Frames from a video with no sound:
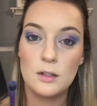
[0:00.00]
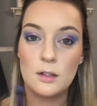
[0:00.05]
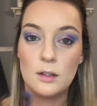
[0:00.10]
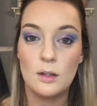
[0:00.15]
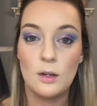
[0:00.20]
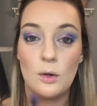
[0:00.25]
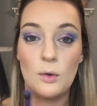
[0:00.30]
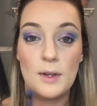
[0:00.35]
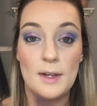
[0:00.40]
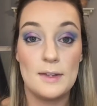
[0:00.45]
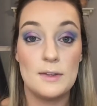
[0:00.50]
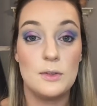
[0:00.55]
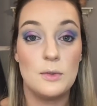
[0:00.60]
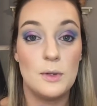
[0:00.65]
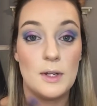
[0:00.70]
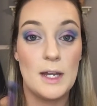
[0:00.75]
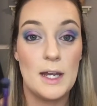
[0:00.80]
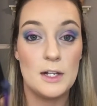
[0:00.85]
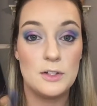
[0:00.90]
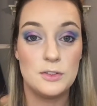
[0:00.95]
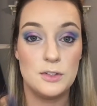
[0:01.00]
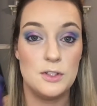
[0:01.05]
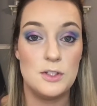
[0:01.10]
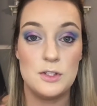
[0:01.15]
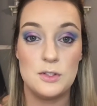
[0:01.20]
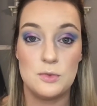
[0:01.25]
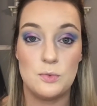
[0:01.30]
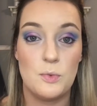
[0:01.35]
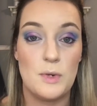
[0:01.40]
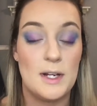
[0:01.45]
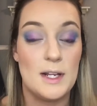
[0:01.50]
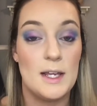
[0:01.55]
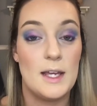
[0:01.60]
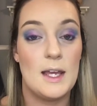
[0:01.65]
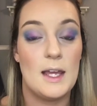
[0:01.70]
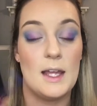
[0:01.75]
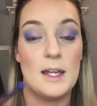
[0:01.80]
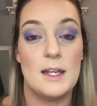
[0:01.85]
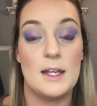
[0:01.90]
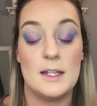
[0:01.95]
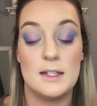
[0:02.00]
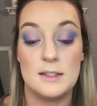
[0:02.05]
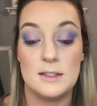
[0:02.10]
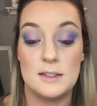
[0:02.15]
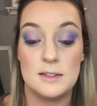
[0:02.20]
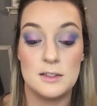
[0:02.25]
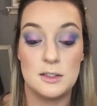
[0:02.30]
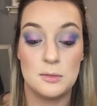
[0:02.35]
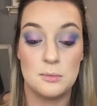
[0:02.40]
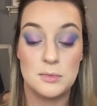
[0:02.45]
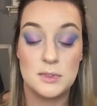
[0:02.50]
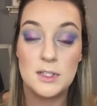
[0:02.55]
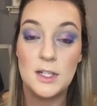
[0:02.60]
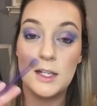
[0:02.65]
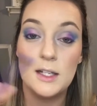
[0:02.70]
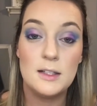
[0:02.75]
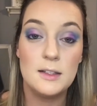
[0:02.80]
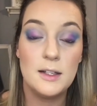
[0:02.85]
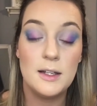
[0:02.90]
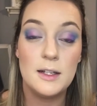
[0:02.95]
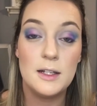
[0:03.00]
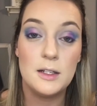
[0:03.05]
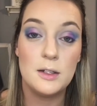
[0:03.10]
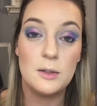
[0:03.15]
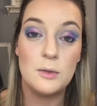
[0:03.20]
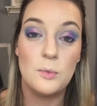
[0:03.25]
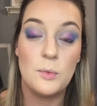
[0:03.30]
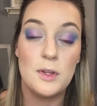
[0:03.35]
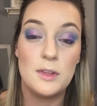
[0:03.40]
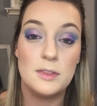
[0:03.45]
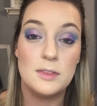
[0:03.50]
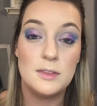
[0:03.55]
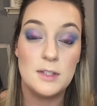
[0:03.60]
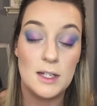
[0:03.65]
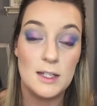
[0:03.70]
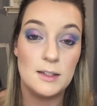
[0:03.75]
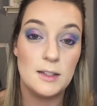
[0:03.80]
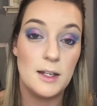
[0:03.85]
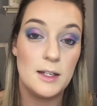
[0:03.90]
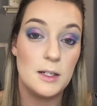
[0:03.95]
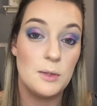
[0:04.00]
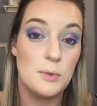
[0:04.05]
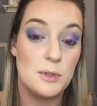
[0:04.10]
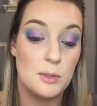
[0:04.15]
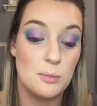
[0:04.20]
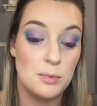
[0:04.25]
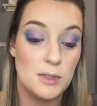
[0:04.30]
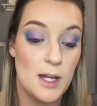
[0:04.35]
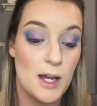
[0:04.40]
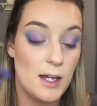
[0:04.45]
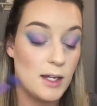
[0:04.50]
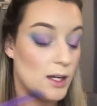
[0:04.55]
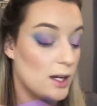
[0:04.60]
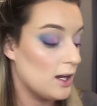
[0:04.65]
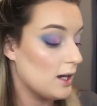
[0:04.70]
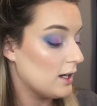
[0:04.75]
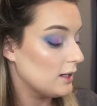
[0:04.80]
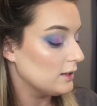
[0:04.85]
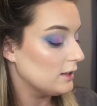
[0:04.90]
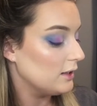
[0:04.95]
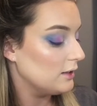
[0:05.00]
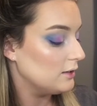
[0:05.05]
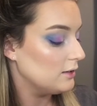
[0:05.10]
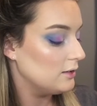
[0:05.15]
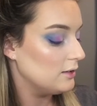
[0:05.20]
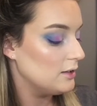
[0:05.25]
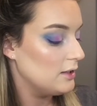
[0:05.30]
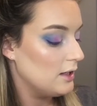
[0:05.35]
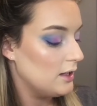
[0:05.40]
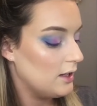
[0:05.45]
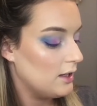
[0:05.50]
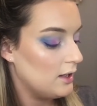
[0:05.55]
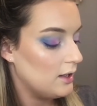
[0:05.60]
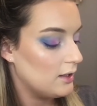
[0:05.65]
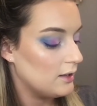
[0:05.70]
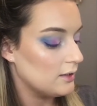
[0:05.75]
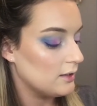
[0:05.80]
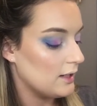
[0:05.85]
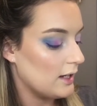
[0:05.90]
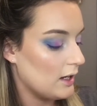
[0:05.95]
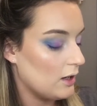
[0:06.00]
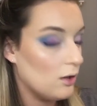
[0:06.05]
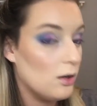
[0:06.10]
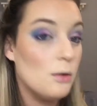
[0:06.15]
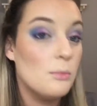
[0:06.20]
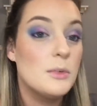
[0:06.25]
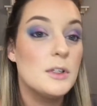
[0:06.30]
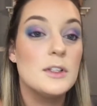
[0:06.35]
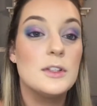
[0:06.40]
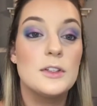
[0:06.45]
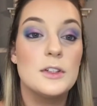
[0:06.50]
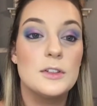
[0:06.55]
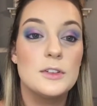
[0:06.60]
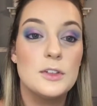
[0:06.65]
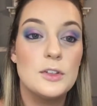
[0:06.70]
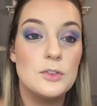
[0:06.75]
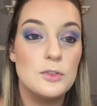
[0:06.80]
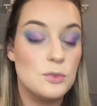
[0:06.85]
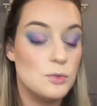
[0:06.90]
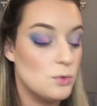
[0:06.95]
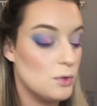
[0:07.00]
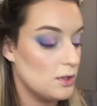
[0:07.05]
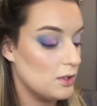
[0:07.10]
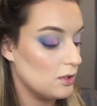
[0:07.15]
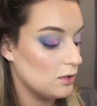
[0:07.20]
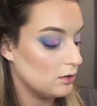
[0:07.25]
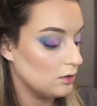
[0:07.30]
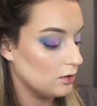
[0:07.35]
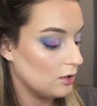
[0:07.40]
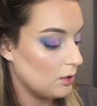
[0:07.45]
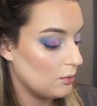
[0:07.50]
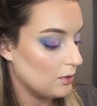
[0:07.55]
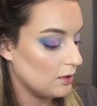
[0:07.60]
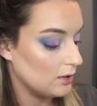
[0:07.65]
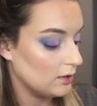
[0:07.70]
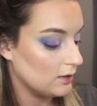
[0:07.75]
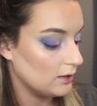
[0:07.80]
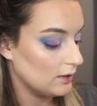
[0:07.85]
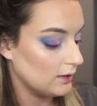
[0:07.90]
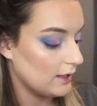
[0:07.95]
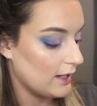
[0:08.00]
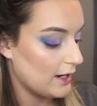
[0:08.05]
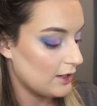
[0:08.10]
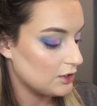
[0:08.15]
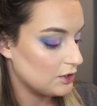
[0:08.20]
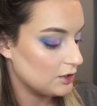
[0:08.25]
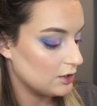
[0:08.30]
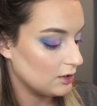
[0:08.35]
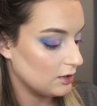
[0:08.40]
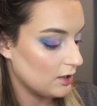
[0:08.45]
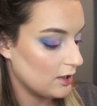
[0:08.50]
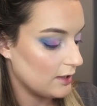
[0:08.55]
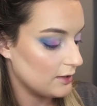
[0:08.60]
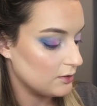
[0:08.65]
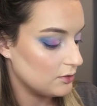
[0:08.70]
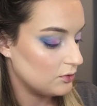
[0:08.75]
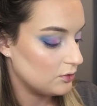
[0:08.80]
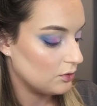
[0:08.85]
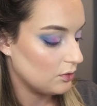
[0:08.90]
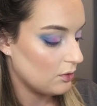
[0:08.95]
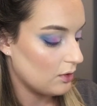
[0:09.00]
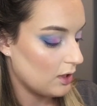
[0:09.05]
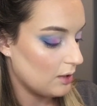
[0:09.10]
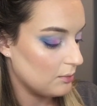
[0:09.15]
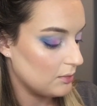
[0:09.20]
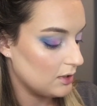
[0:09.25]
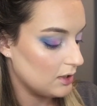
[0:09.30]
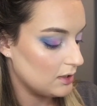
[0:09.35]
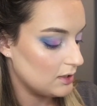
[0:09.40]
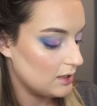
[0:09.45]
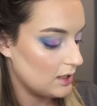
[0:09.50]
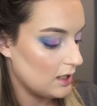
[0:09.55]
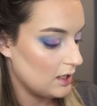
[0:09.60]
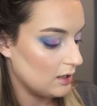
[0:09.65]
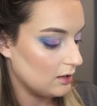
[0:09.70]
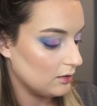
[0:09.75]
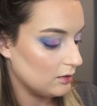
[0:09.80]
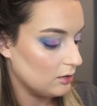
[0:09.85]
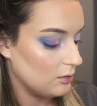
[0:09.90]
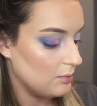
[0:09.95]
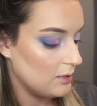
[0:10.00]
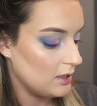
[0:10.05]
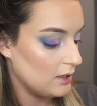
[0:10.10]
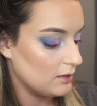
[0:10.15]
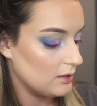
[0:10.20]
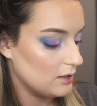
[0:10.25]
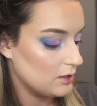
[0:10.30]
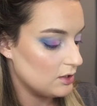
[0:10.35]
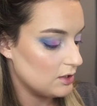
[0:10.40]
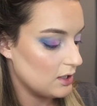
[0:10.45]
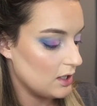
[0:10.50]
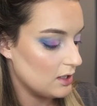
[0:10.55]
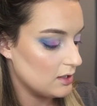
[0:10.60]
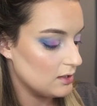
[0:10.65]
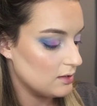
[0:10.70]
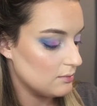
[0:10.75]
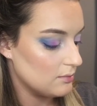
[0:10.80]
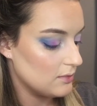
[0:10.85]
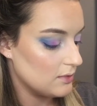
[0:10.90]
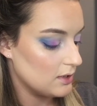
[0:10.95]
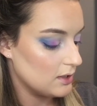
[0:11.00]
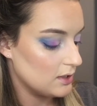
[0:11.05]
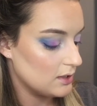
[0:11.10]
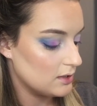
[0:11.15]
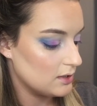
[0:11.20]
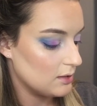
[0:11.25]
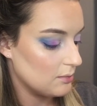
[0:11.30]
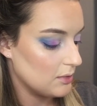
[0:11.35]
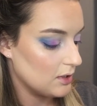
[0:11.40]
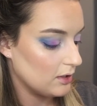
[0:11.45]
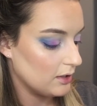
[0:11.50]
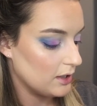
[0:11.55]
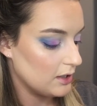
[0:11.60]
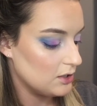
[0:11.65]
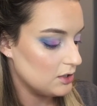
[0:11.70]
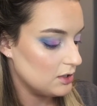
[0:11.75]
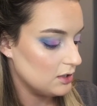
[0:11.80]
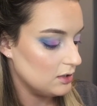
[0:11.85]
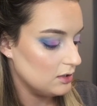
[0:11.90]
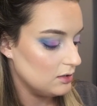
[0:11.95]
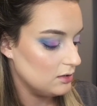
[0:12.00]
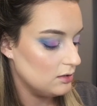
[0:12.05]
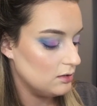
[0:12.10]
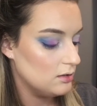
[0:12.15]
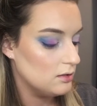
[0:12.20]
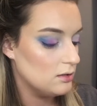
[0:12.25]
Okay, so I actually just went ahead and did some tight lining with a black eyeliner. Now I'm going to start to do the lower lash line. So I'm going to take a little bit of the shade, the Simulation,